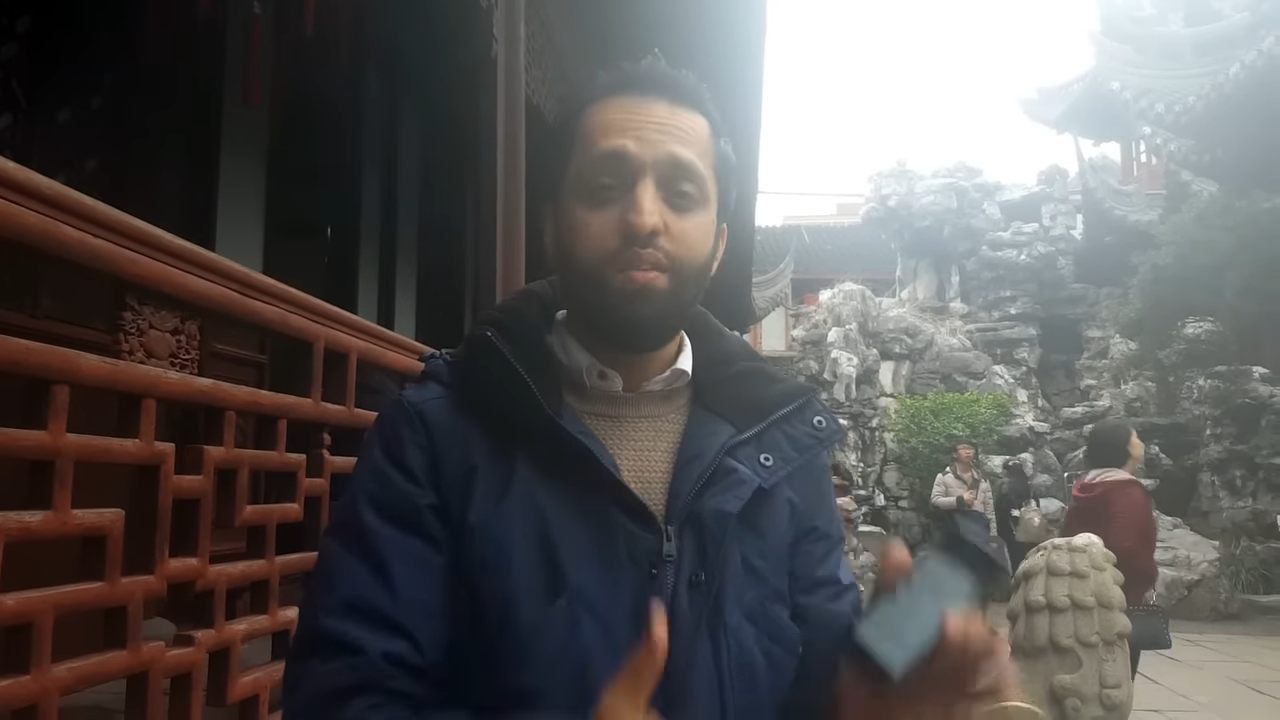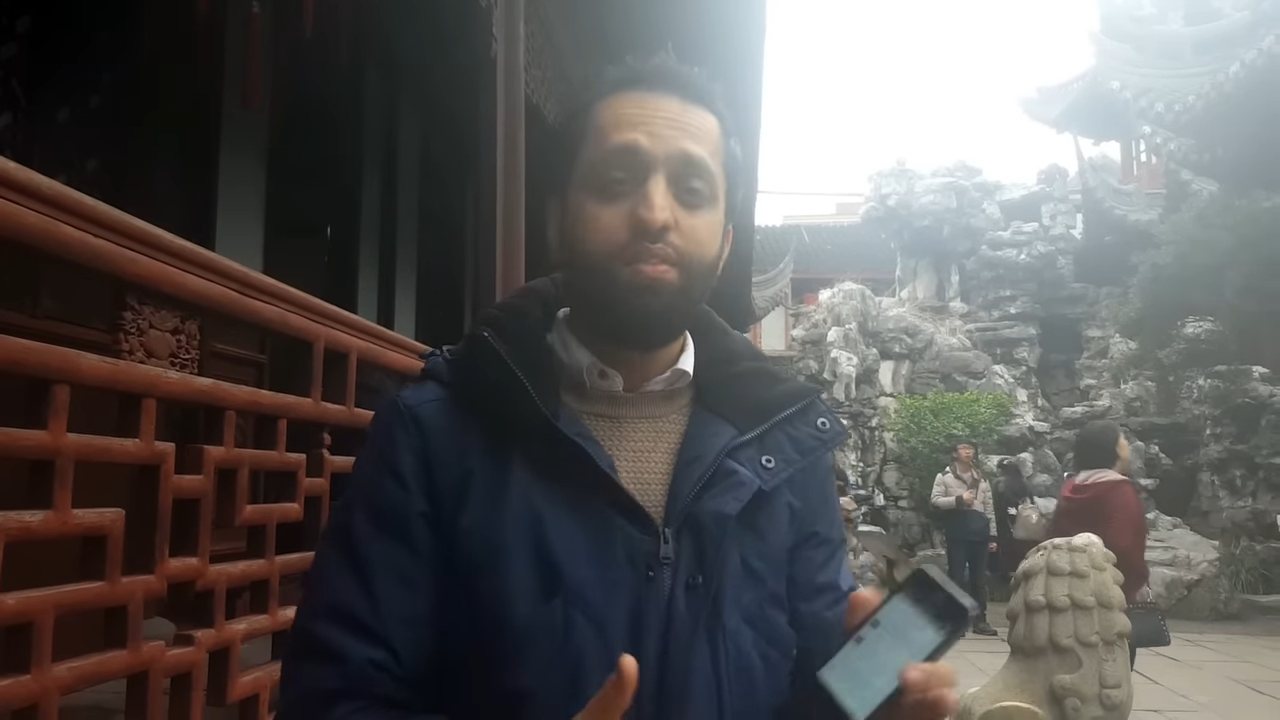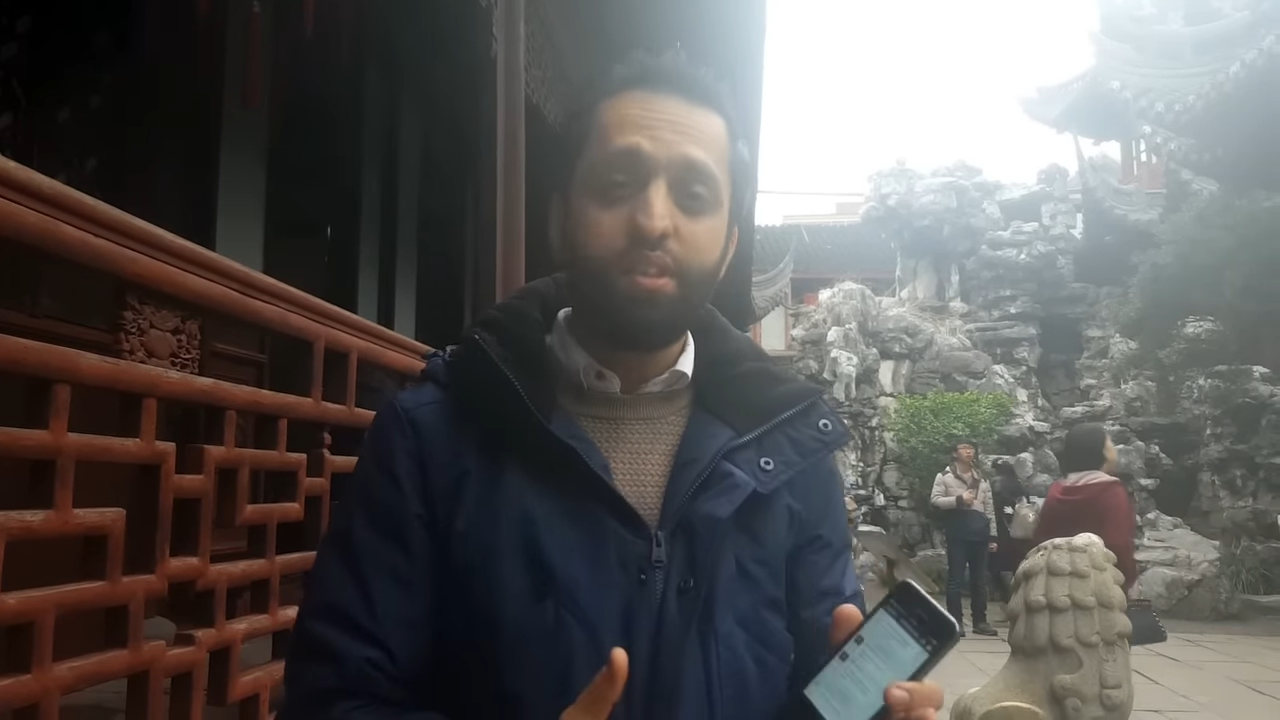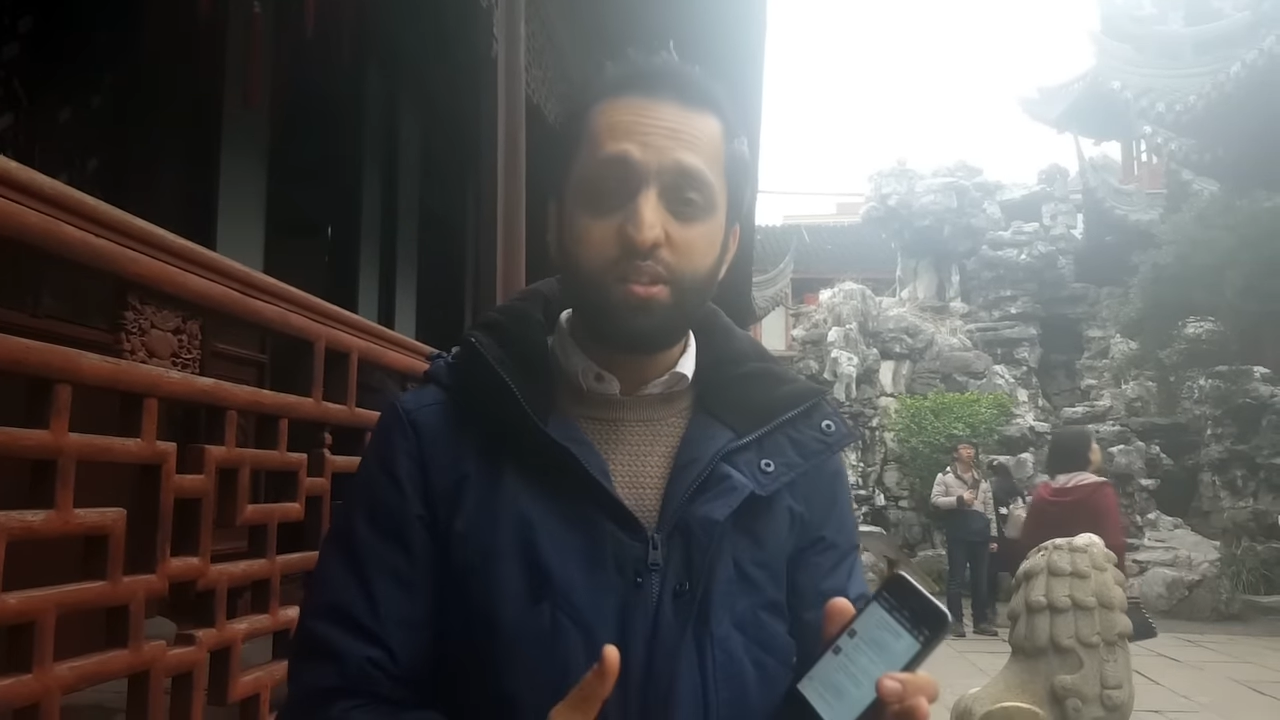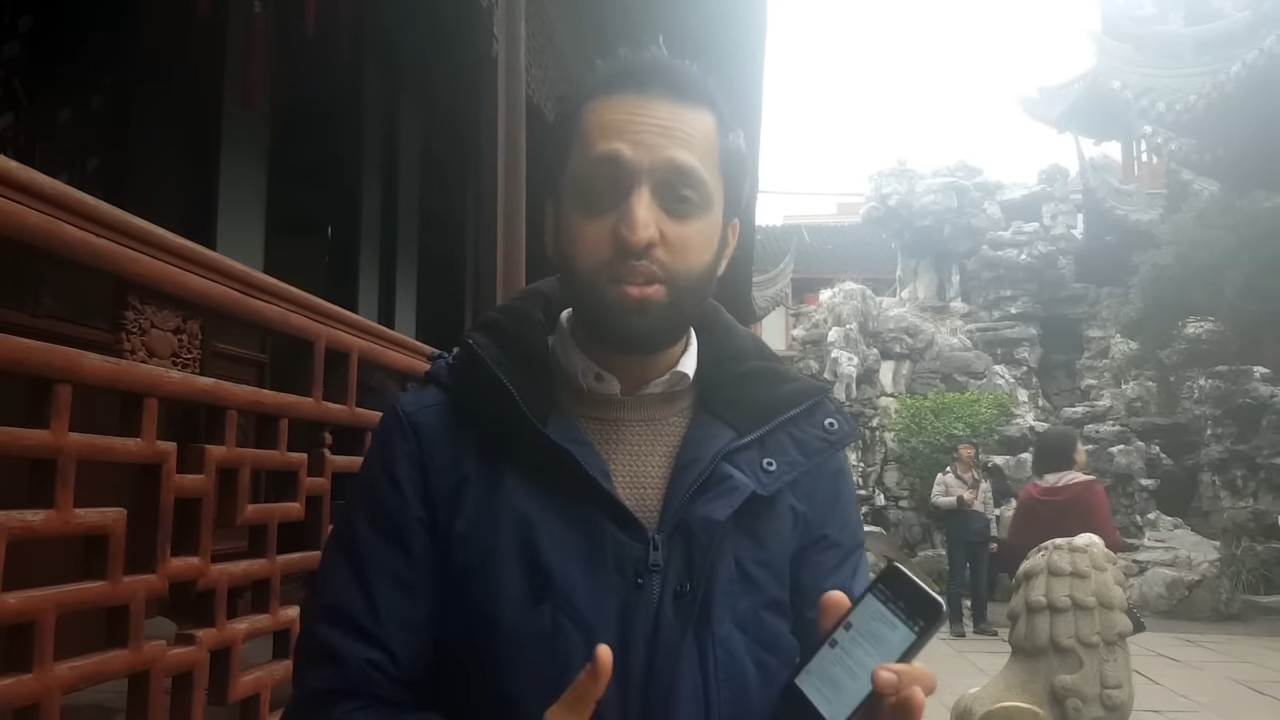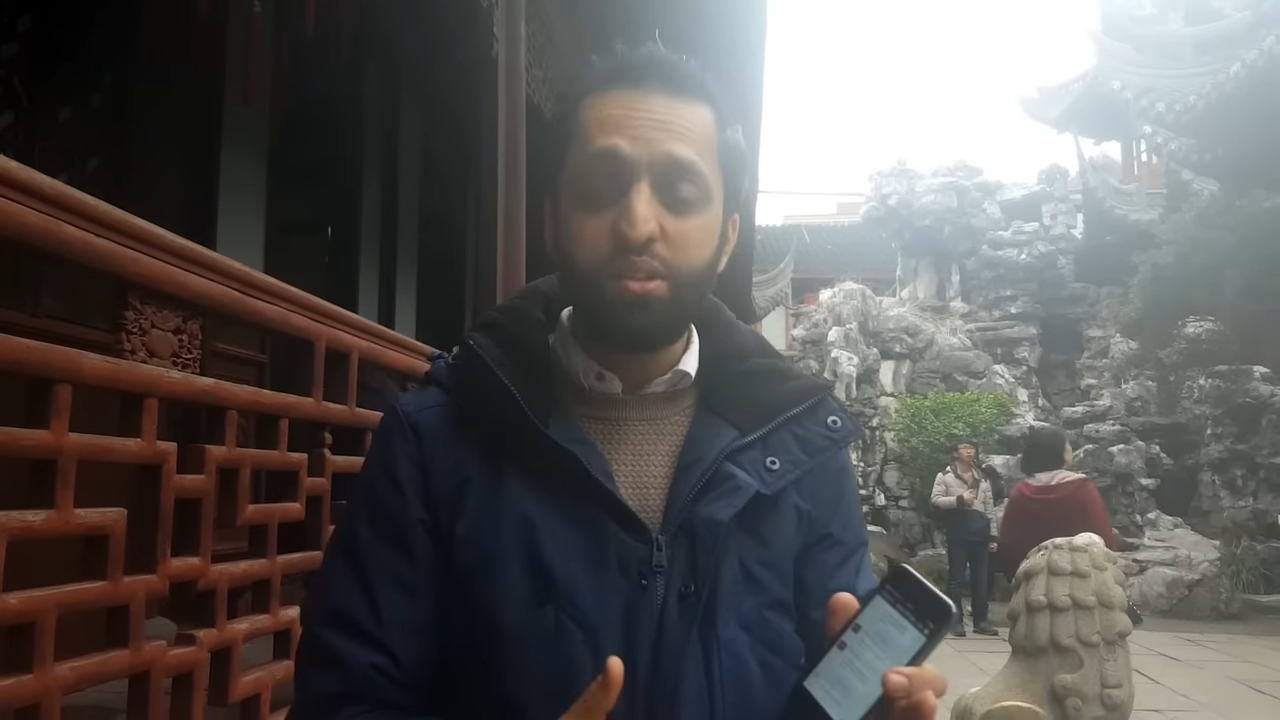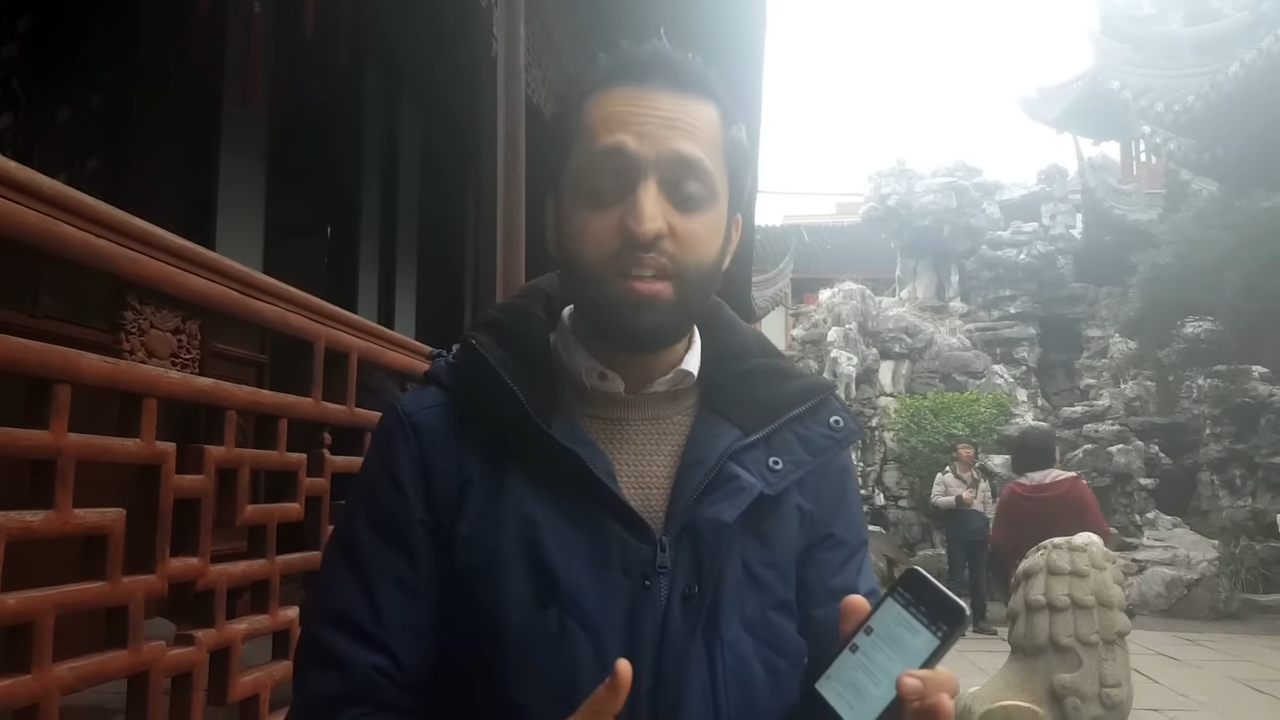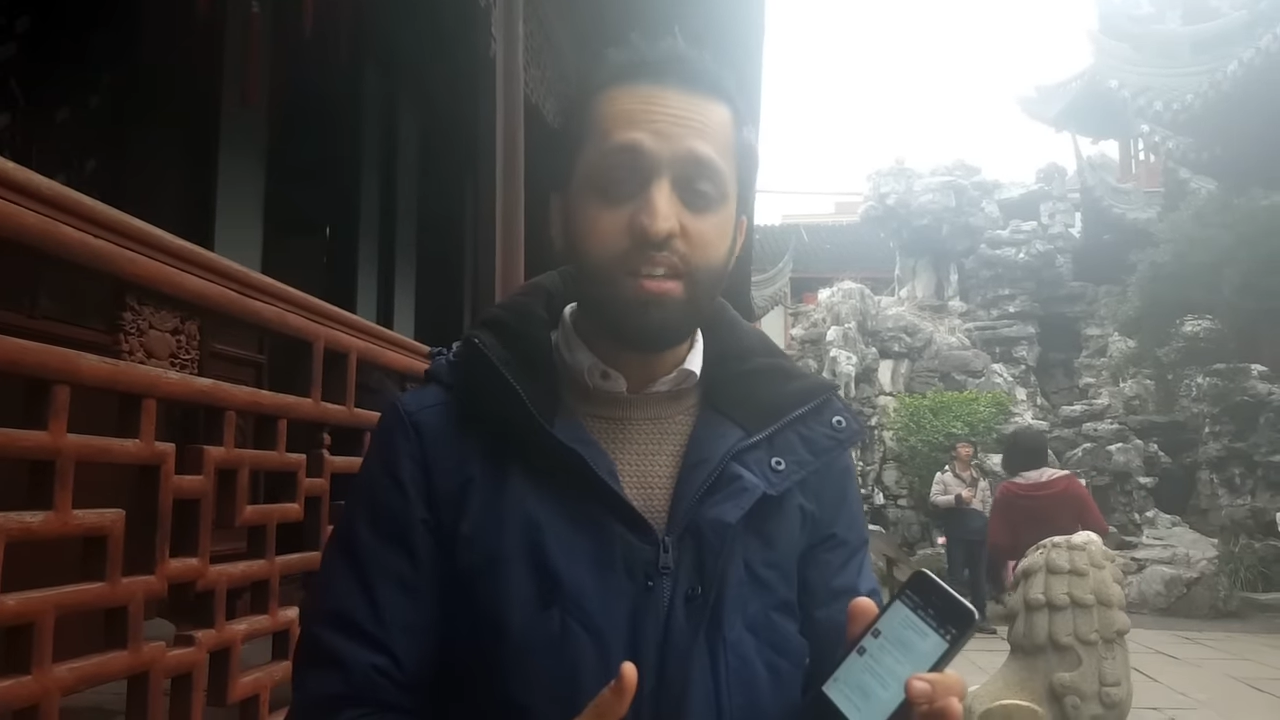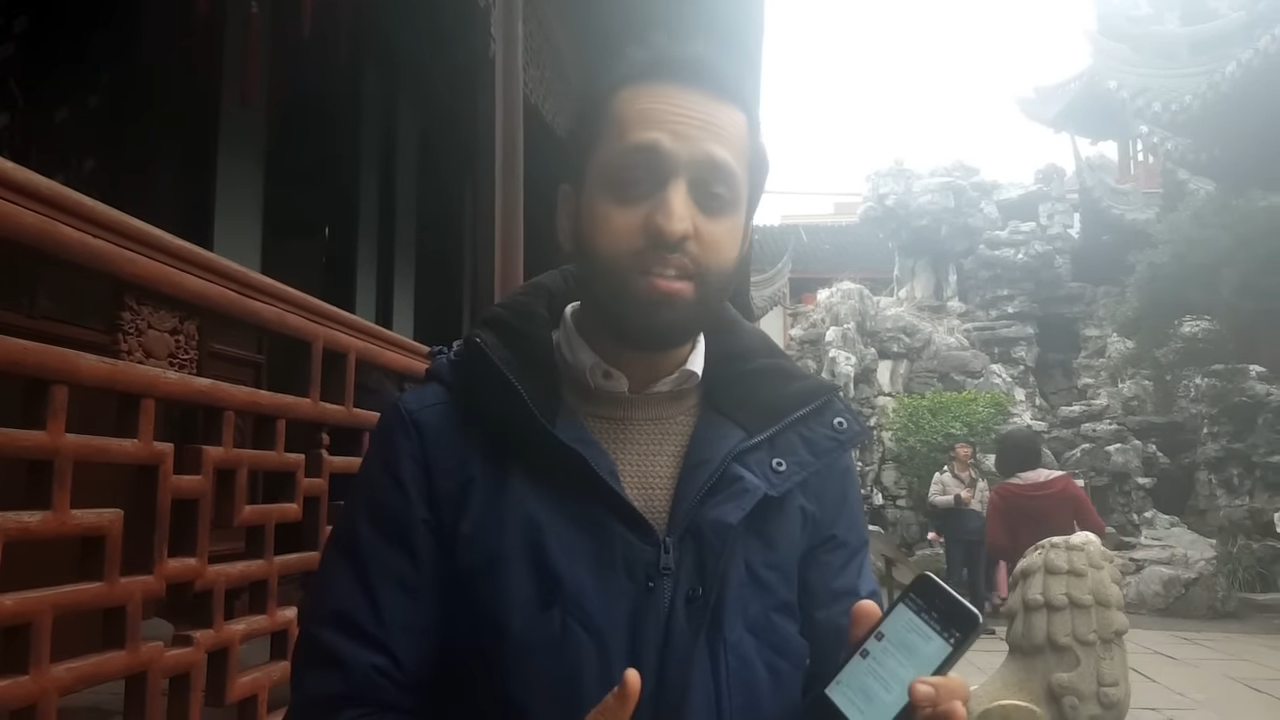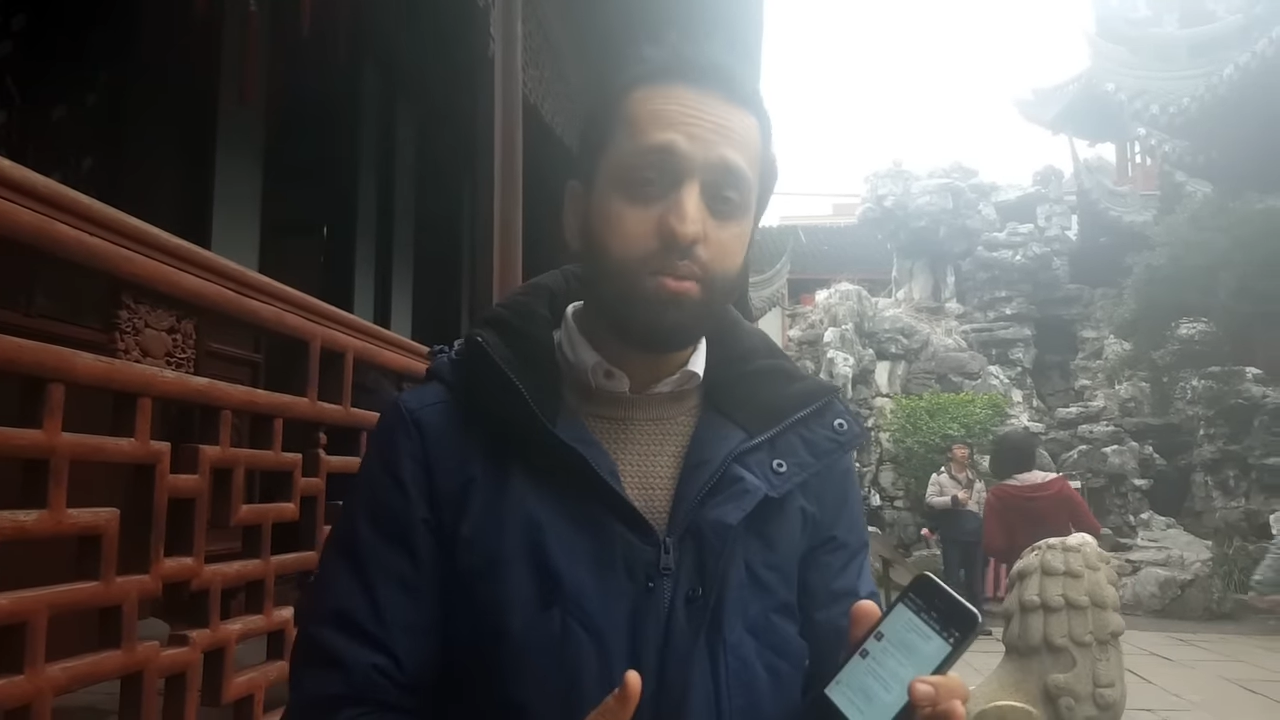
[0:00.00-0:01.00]
for the 2
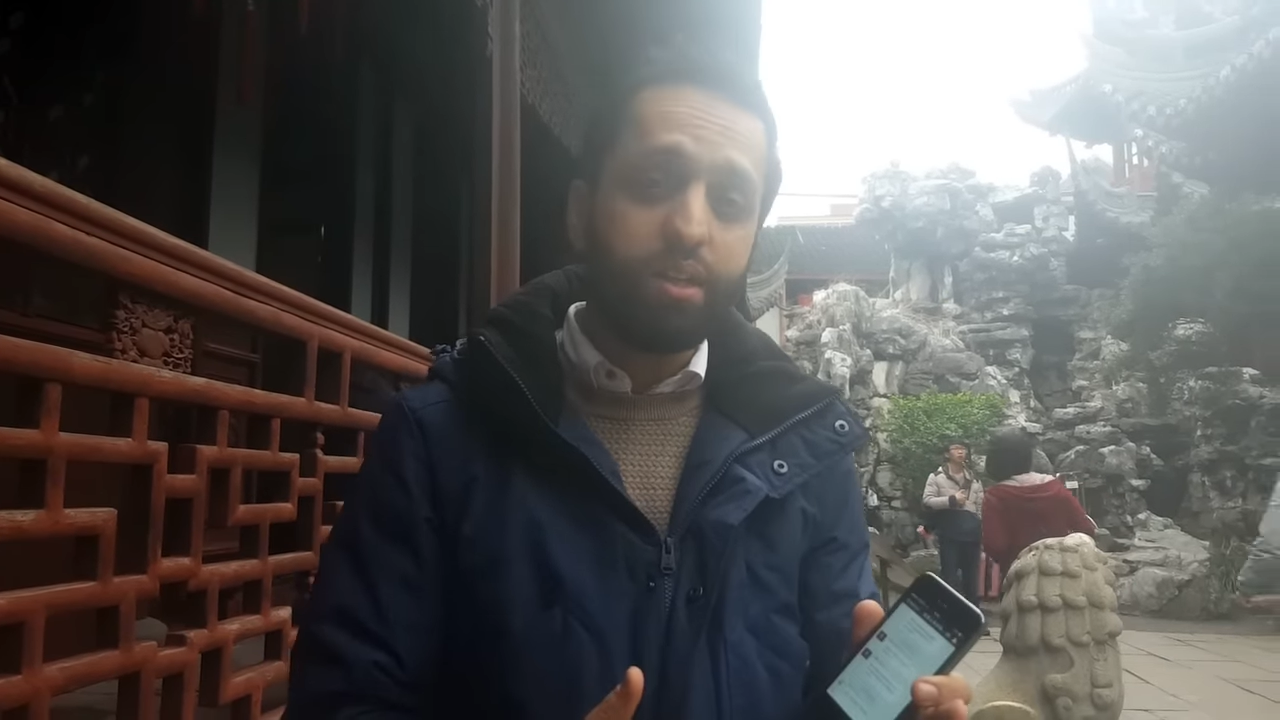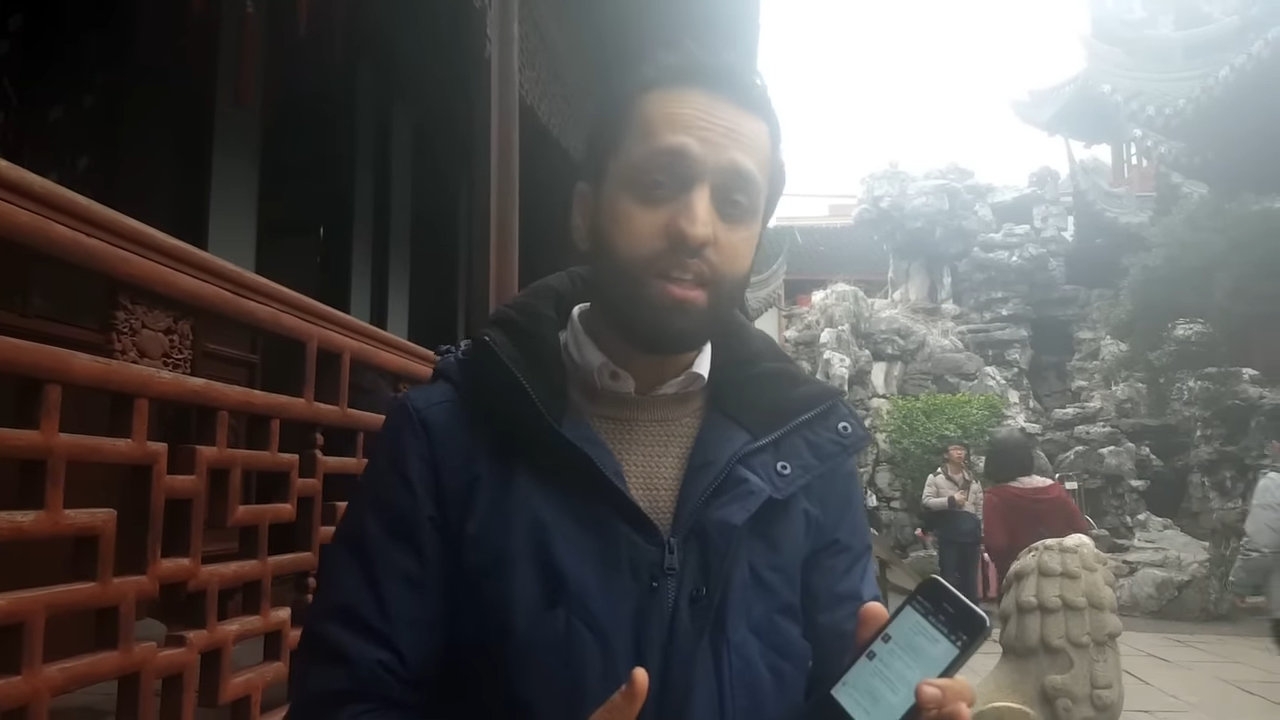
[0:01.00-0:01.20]
days that we're